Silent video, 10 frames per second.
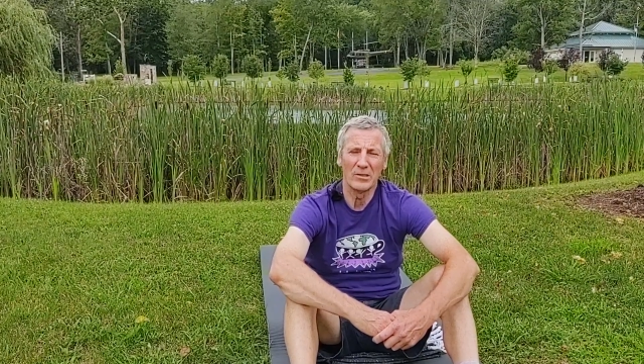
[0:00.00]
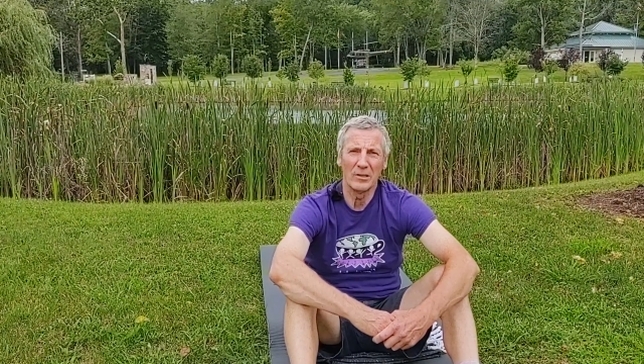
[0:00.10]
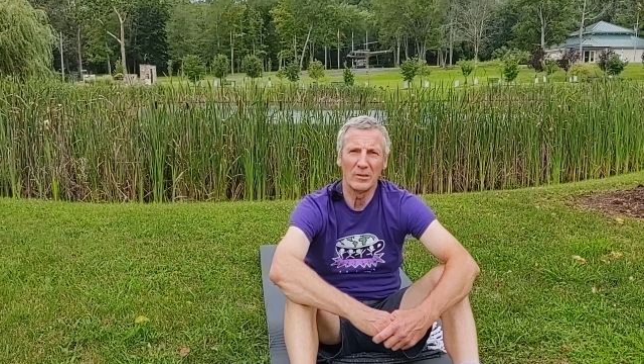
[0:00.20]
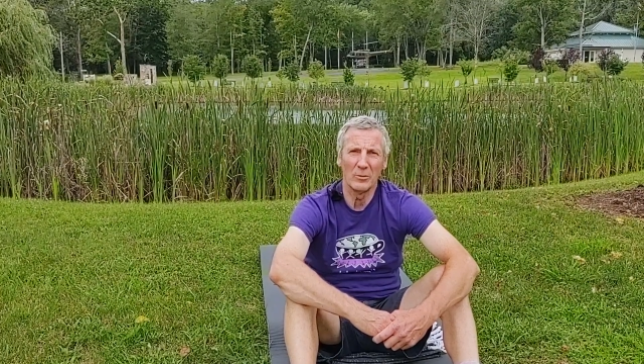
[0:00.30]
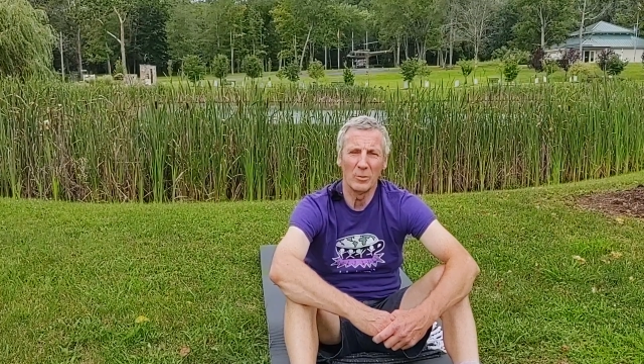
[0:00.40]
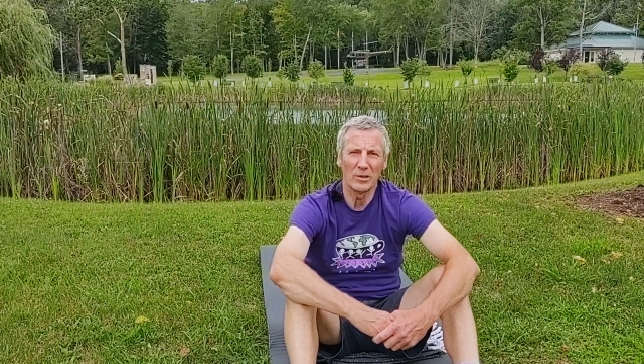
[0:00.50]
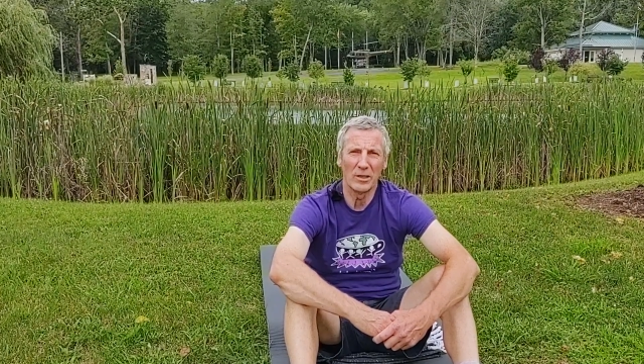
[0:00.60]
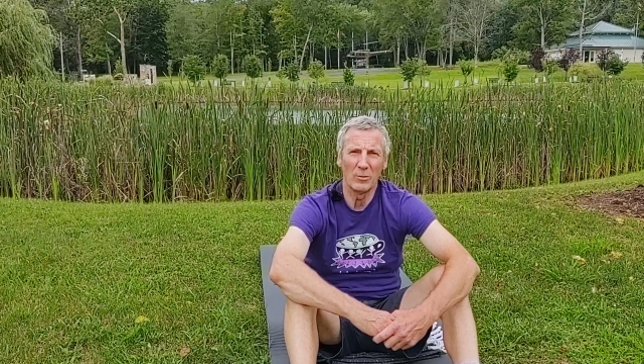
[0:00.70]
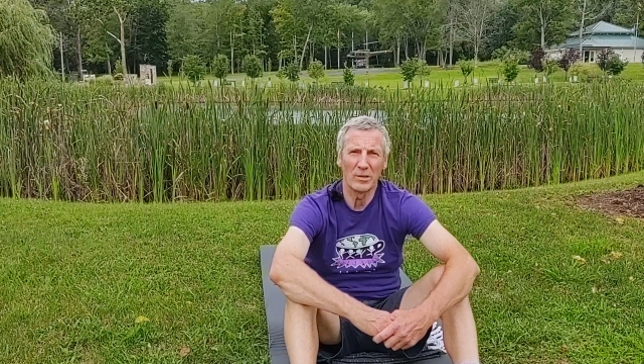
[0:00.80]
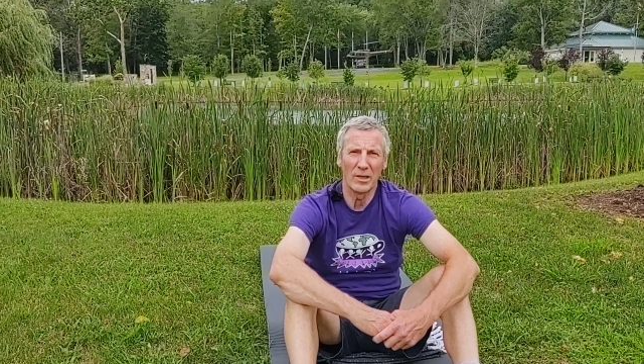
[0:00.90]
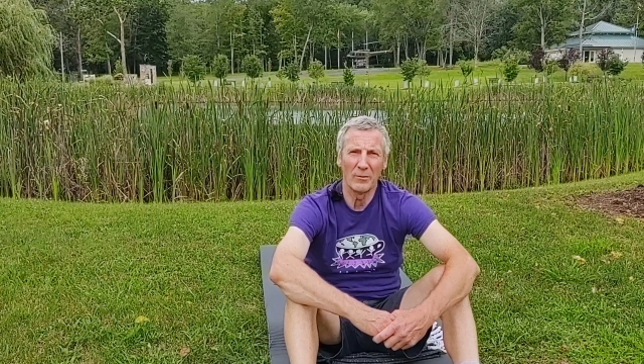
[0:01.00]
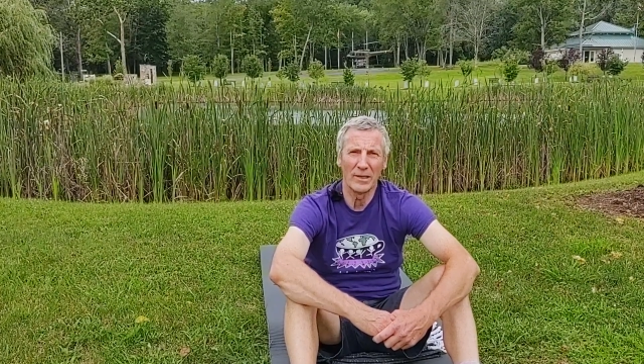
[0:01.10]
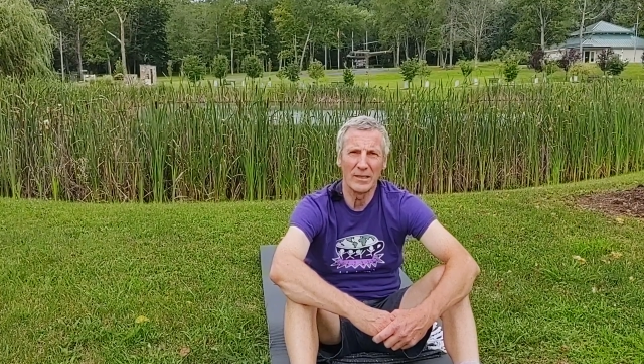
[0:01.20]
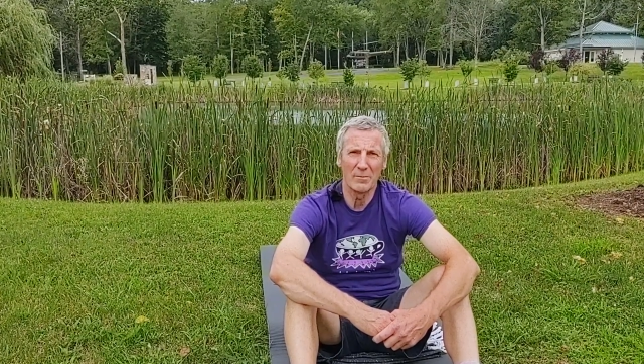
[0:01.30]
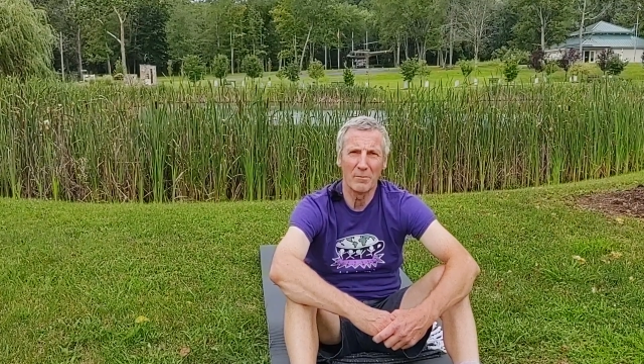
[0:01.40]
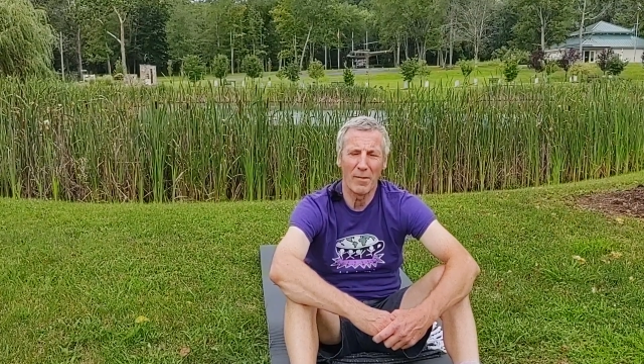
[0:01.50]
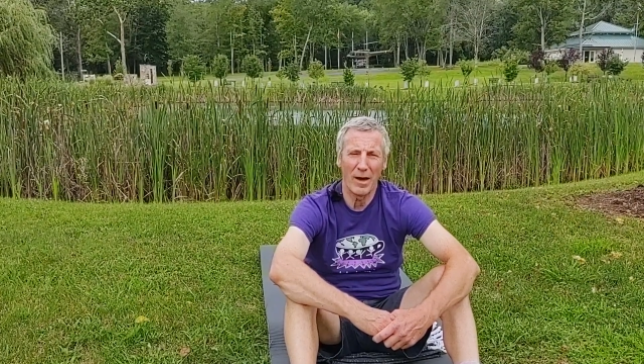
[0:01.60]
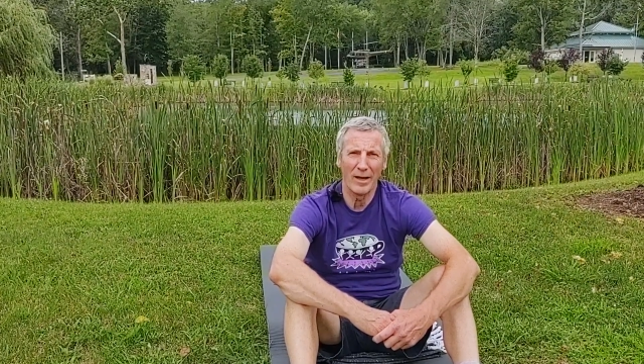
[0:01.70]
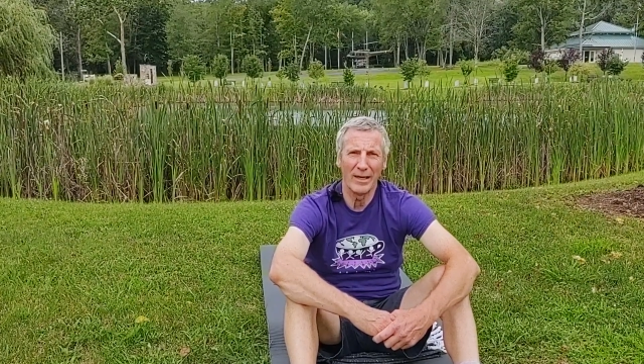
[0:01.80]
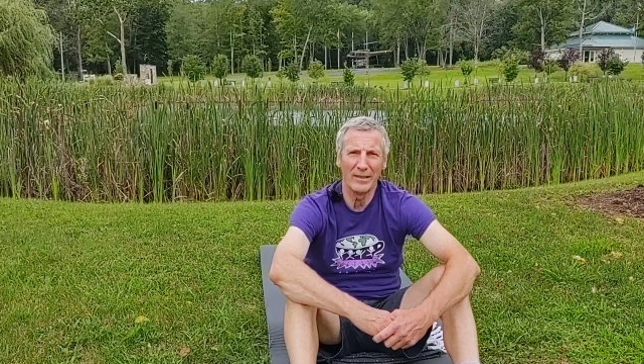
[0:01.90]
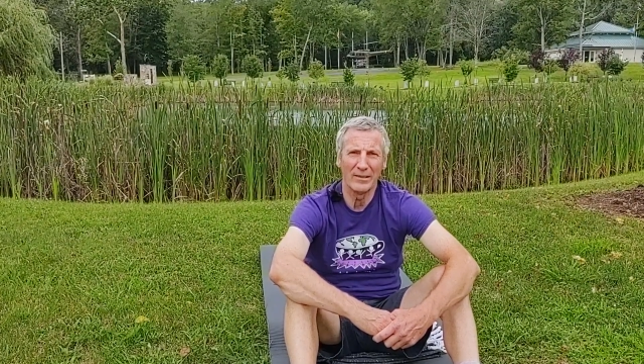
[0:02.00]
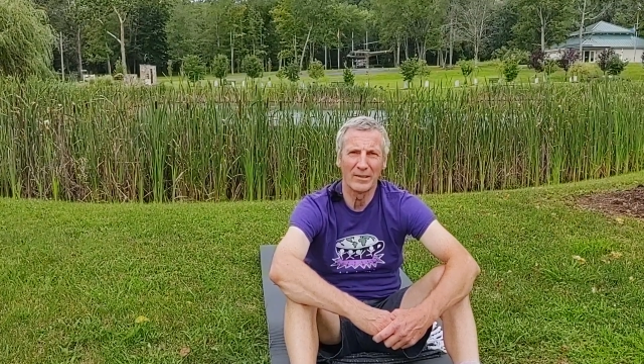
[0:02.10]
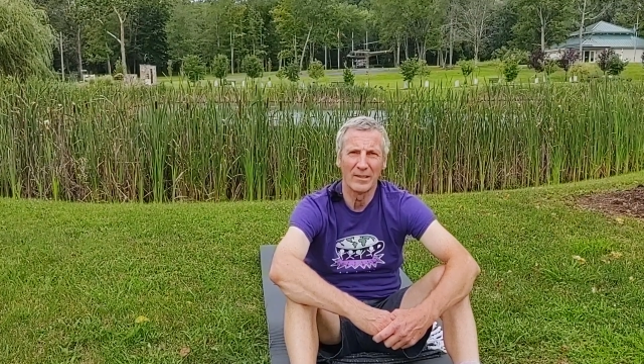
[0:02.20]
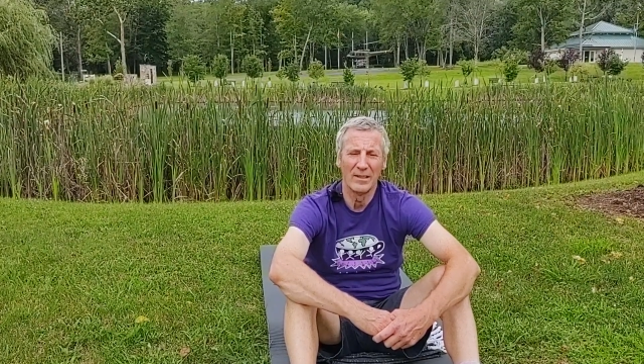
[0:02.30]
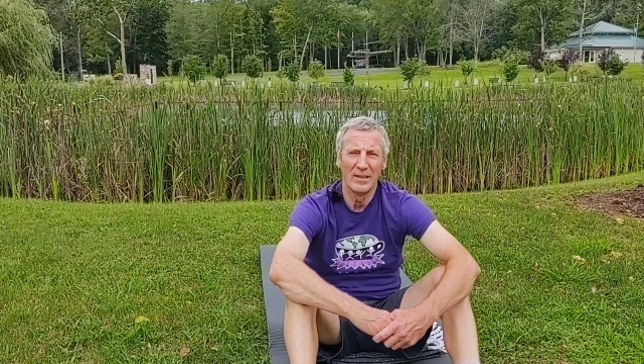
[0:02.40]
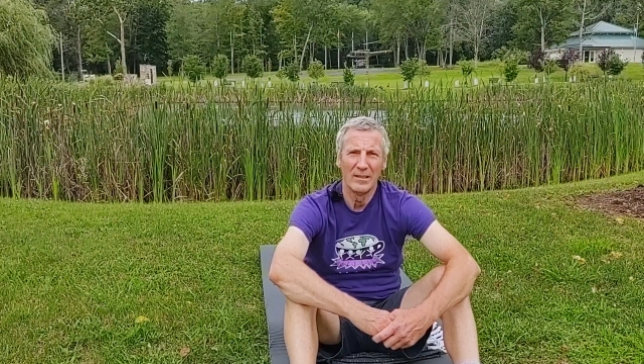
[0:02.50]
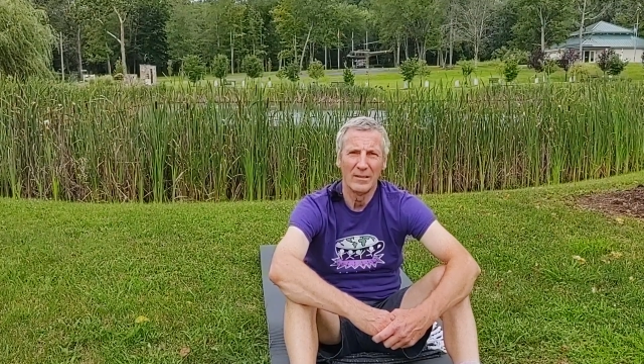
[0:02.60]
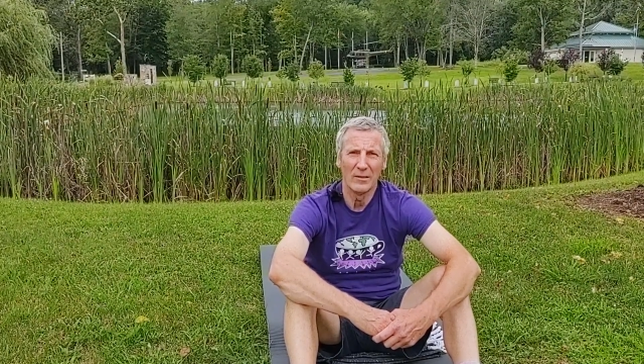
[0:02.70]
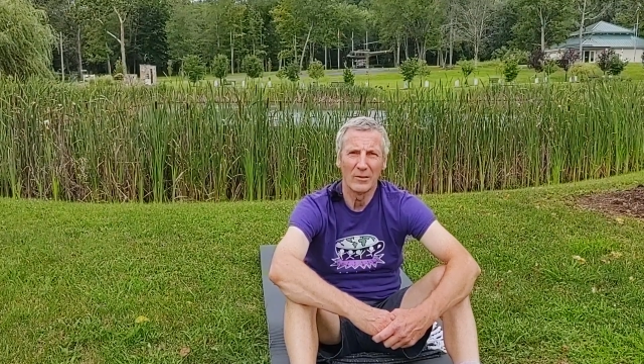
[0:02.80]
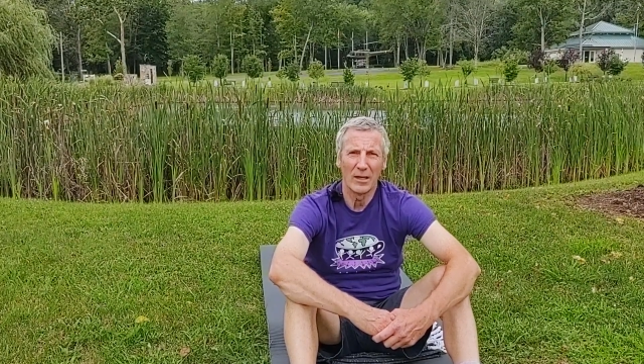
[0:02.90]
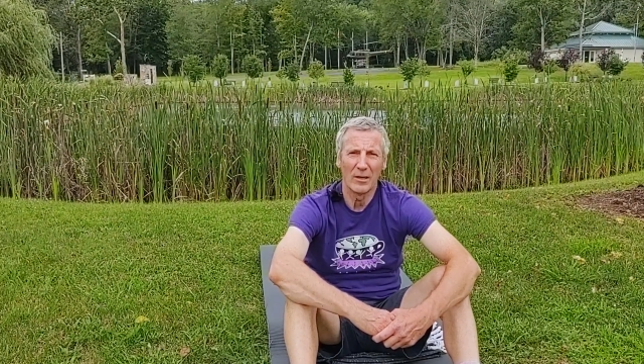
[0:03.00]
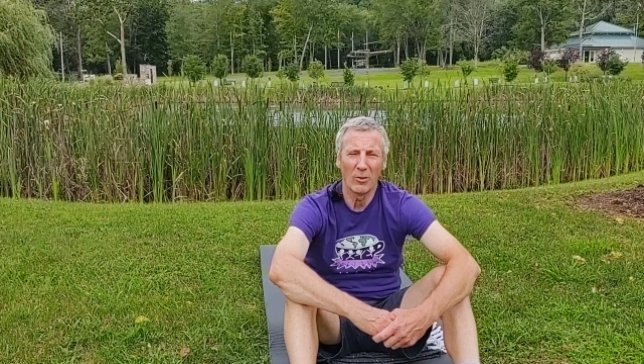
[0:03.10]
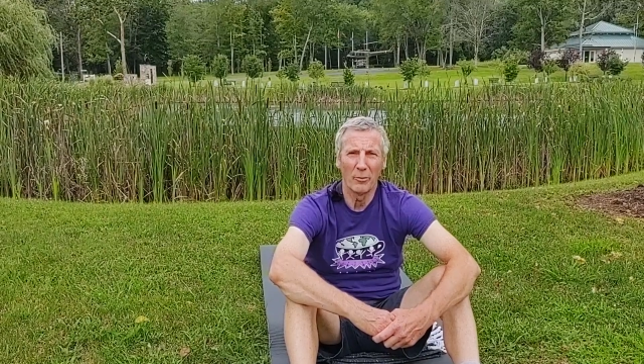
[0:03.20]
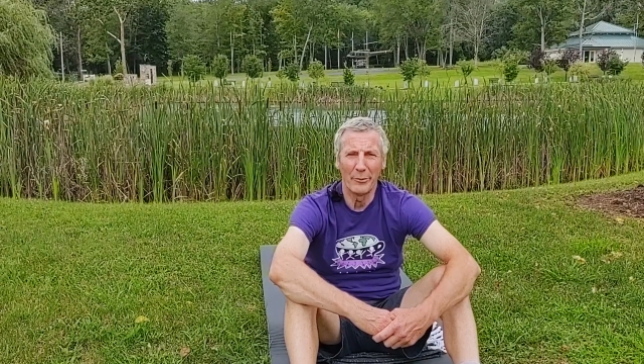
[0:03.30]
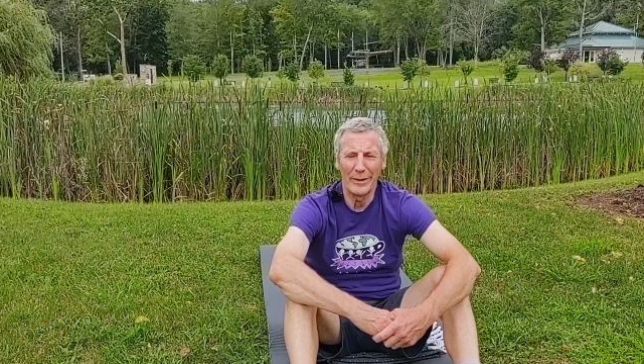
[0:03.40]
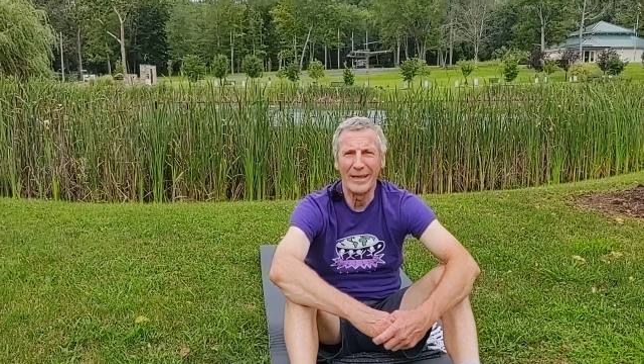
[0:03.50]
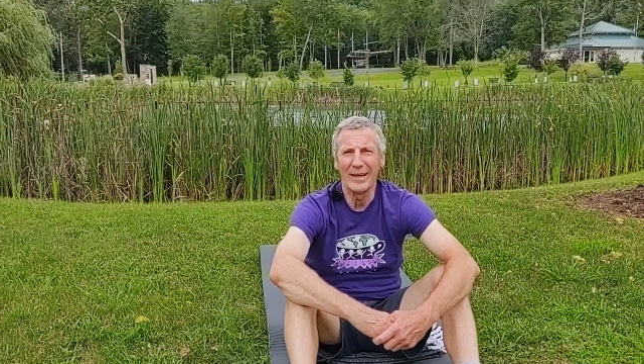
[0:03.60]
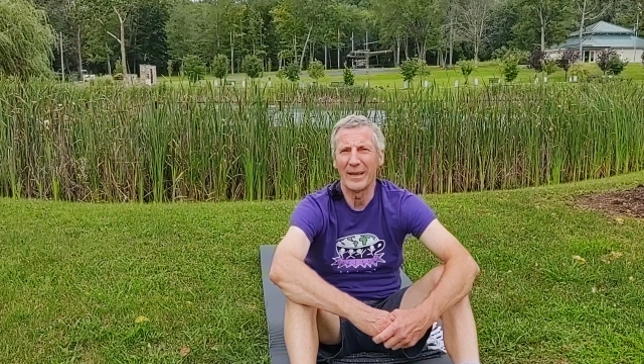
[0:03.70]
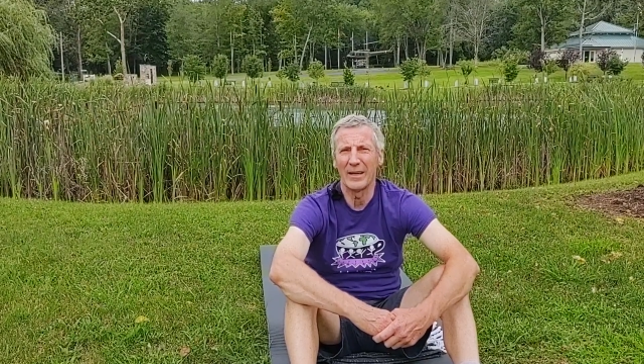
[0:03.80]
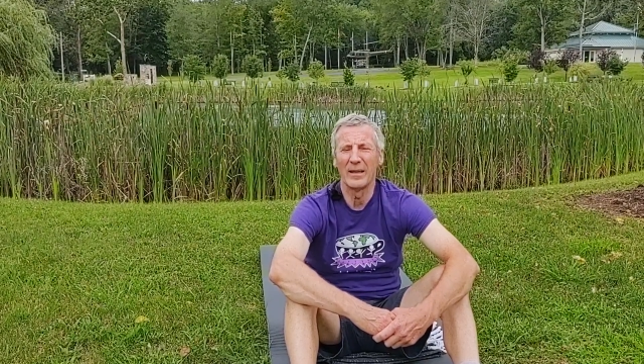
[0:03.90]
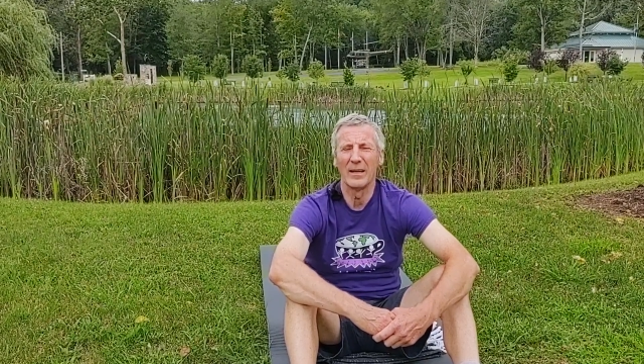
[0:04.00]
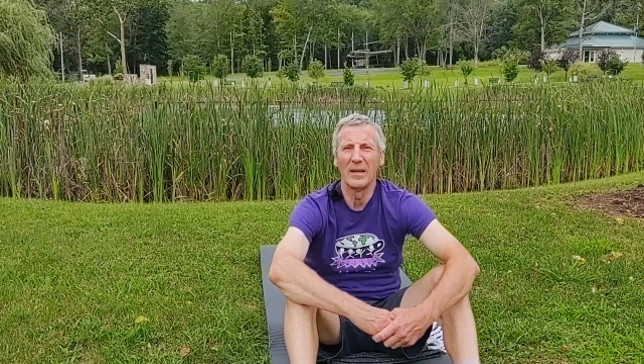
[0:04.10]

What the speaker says: you're working with somebody's mind, their whole being,